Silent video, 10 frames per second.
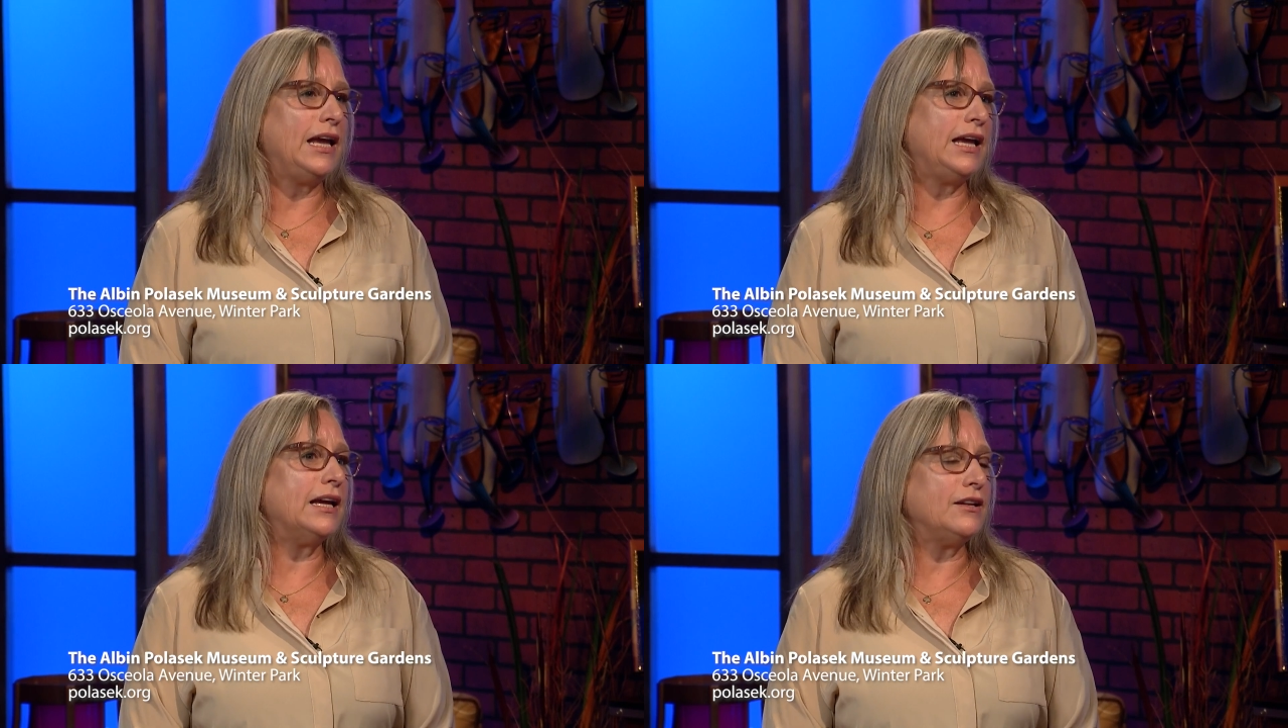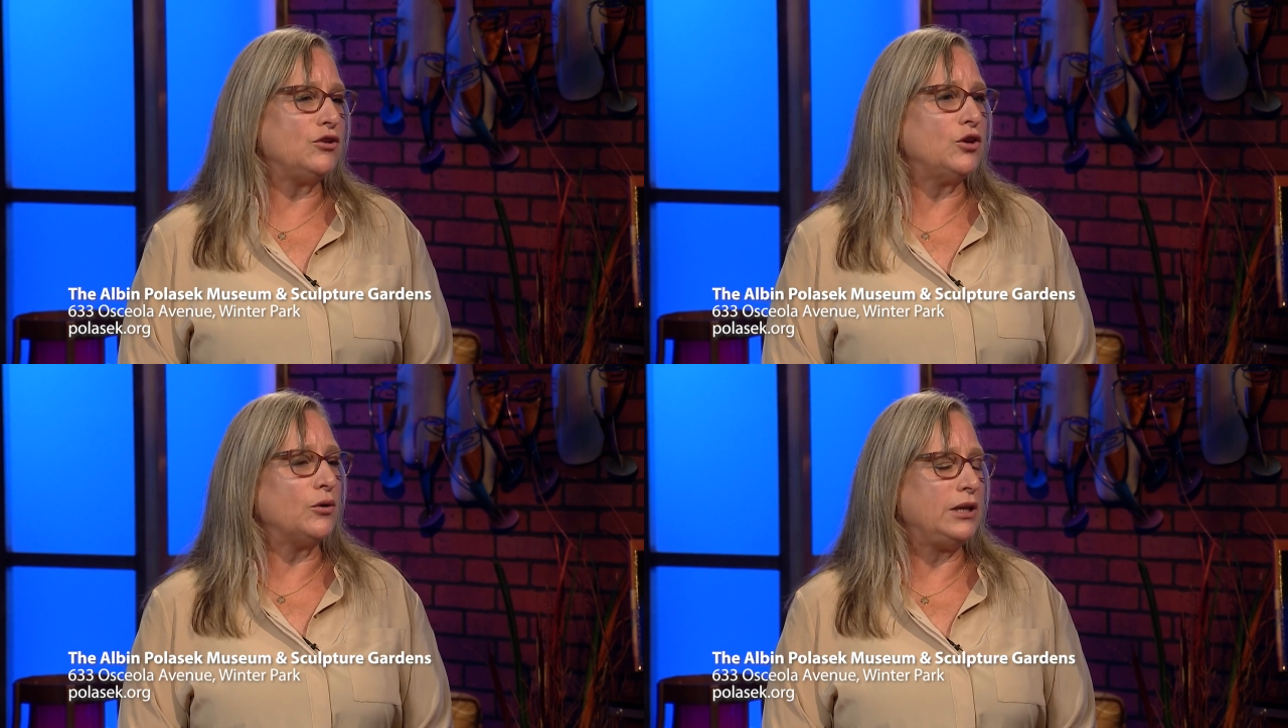And,
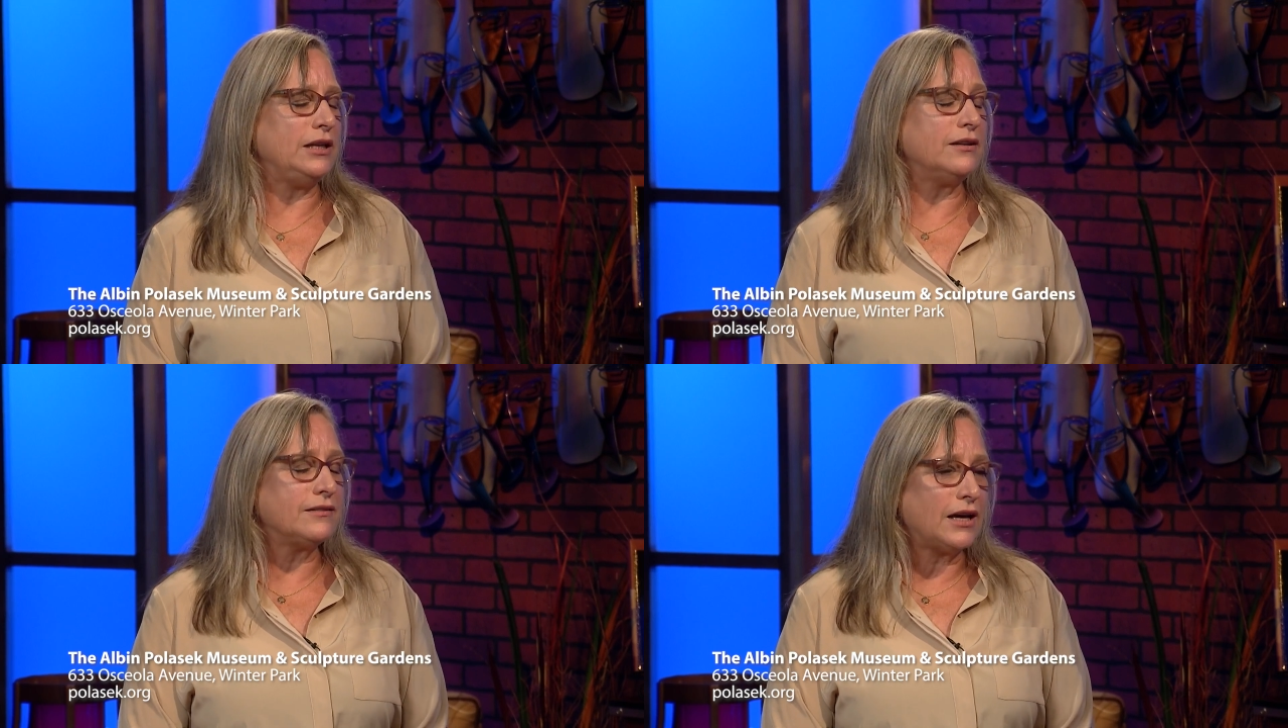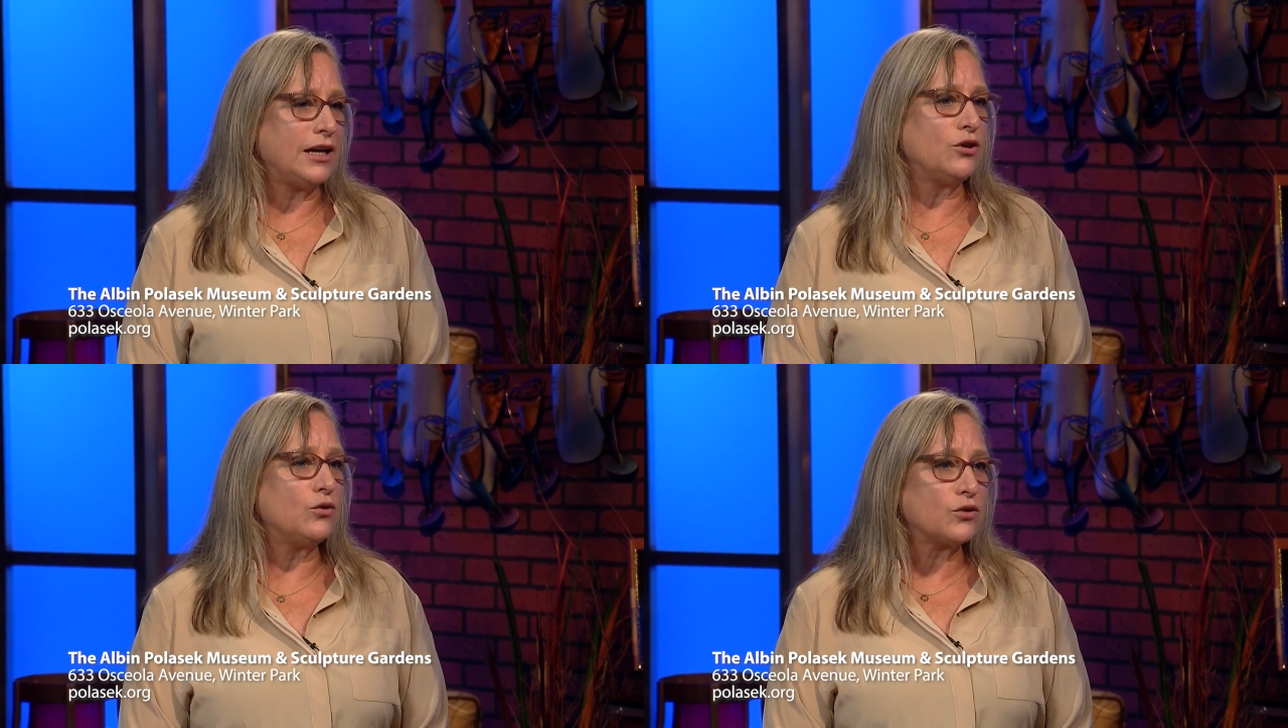you know, he
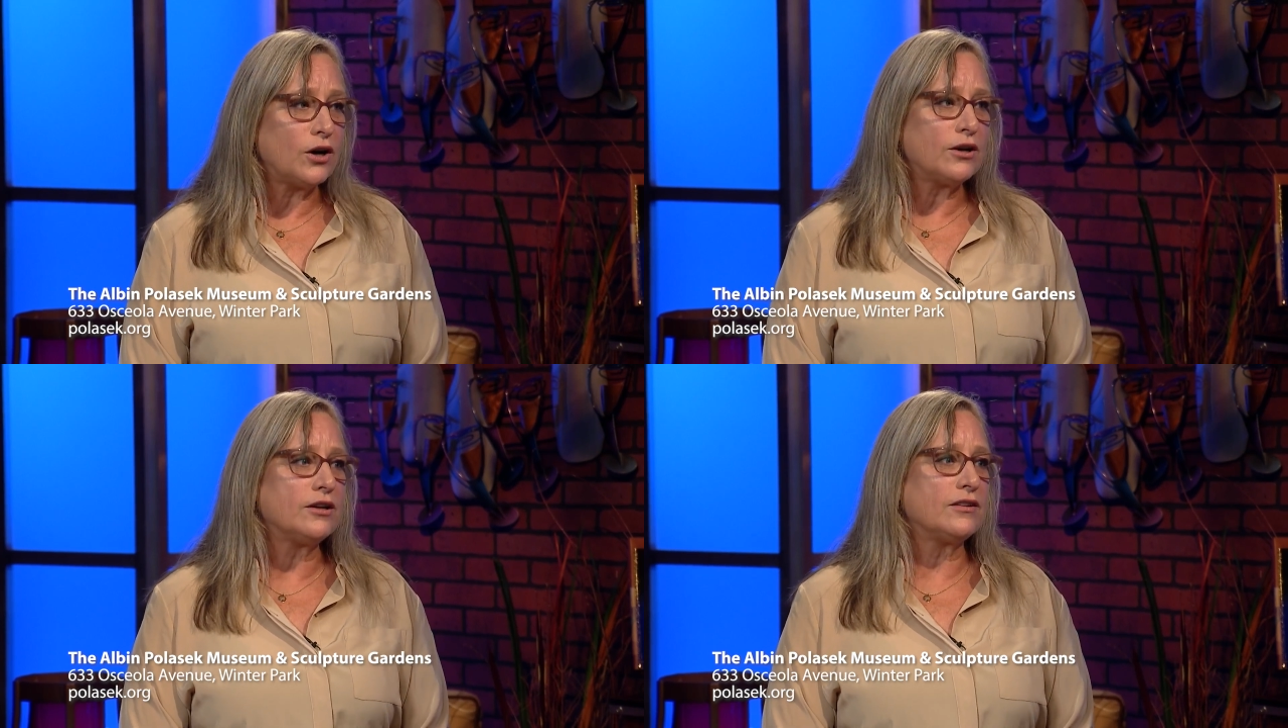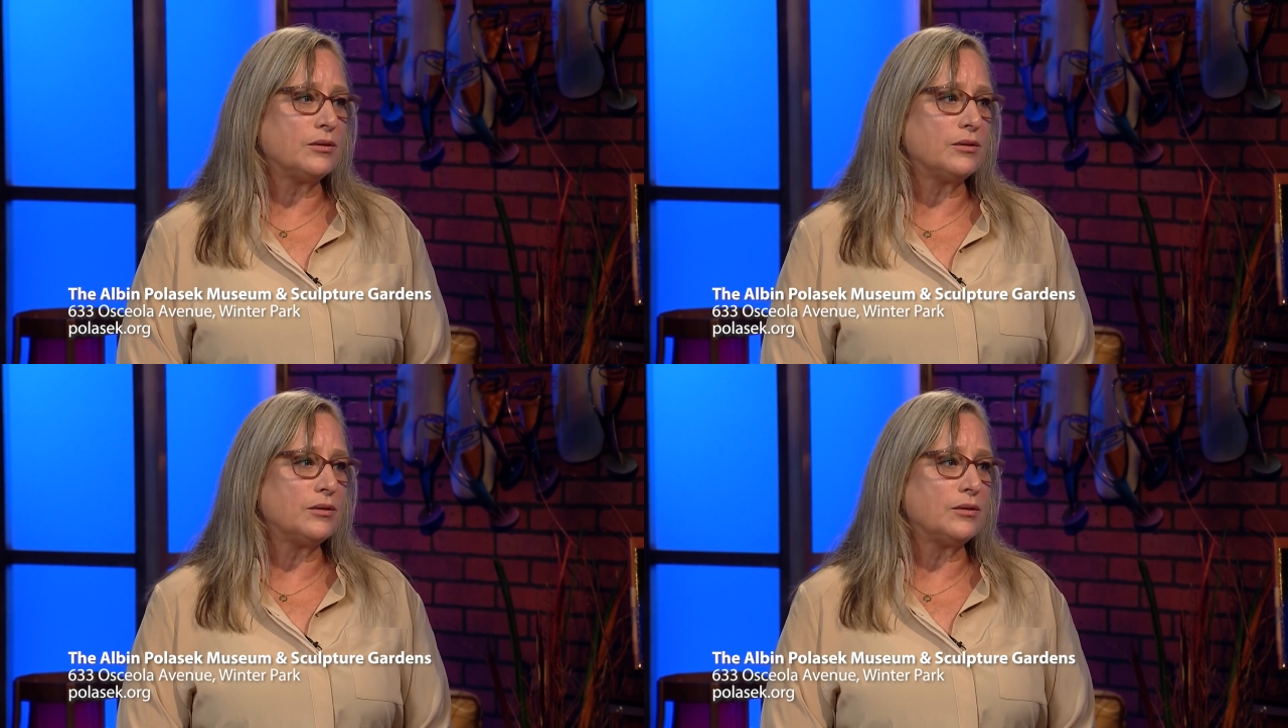designed those gardens